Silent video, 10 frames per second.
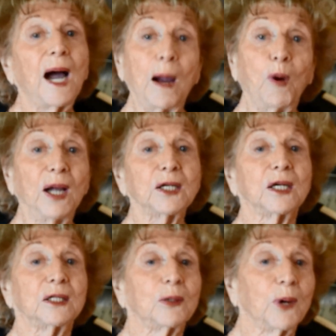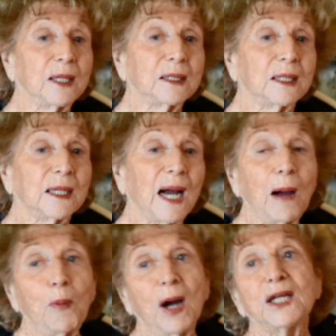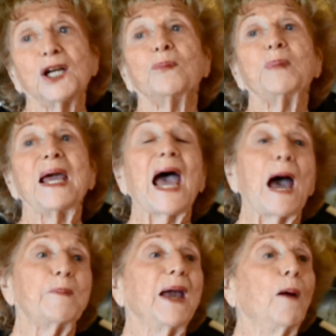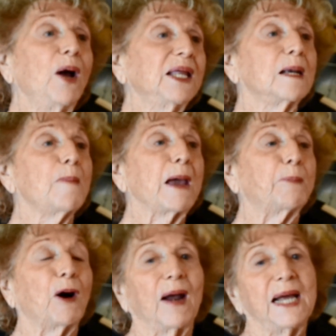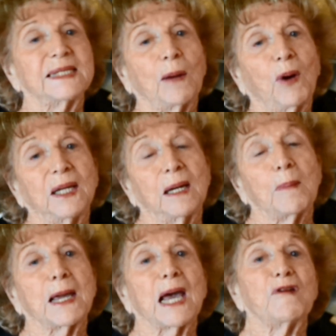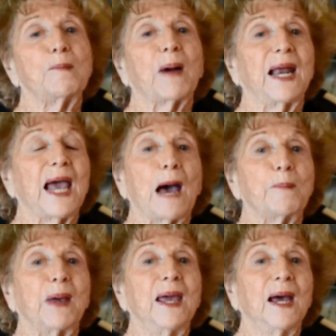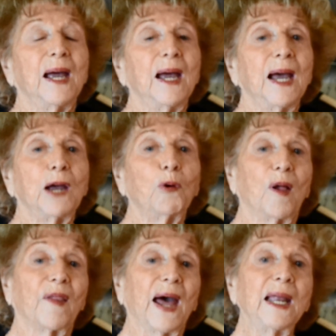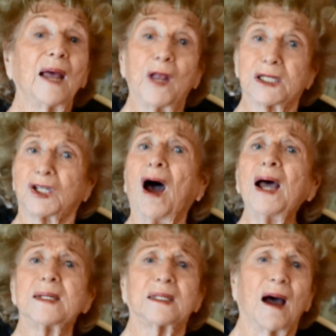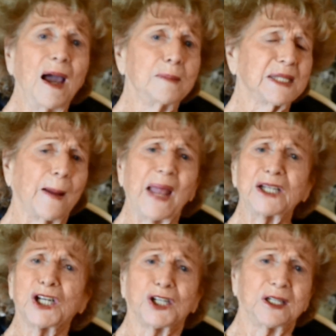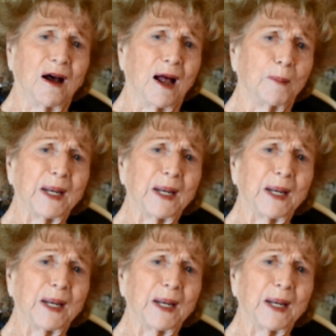I wanted to do it. I wanted to be happy. I wanted to make parties. I wanted to make everybody happy and all that. And there's times I'm not such a doll.